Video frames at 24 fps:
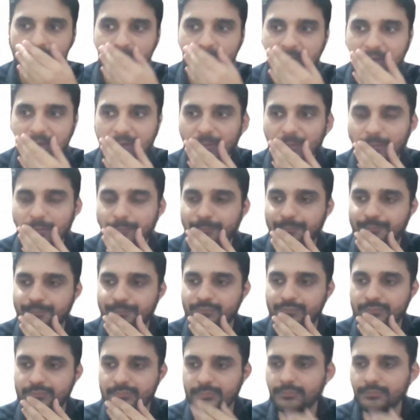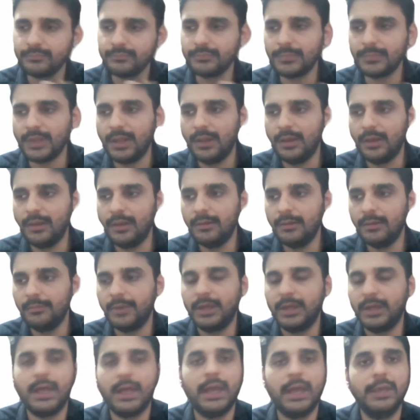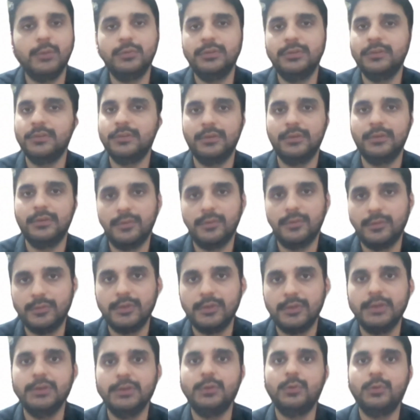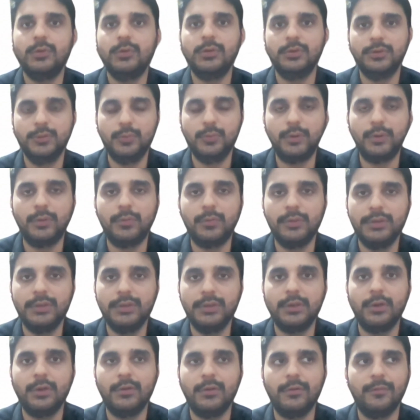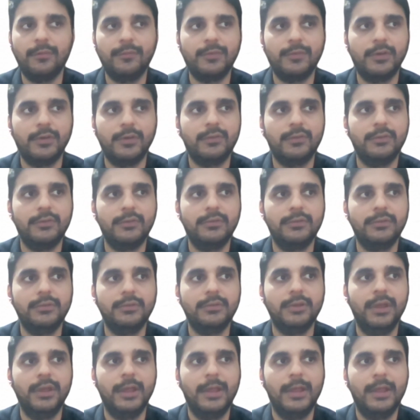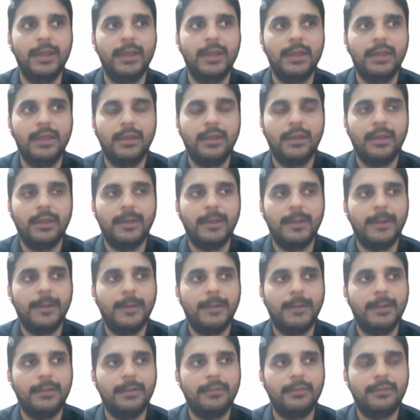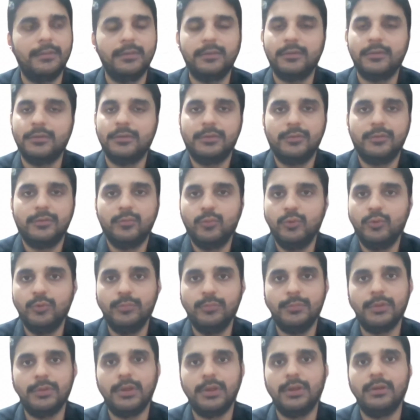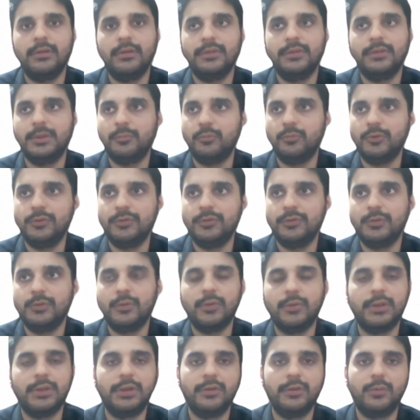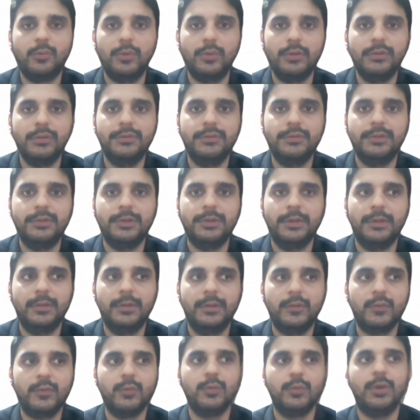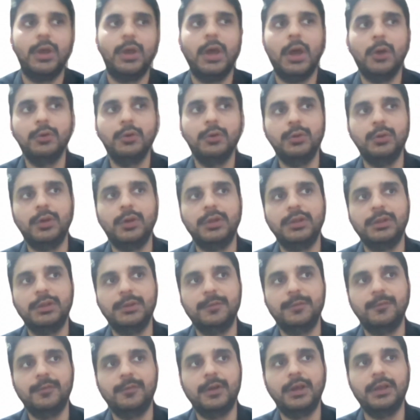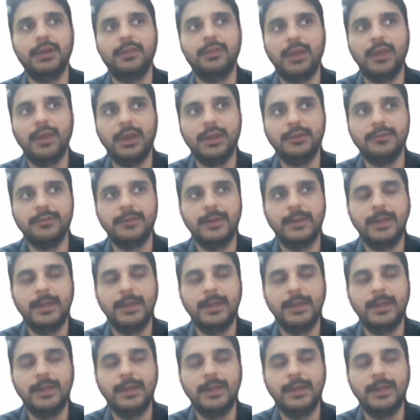an IoT sensor sending you a reading of a certain, let's say, certain room temperature or air quality. So how do you identify that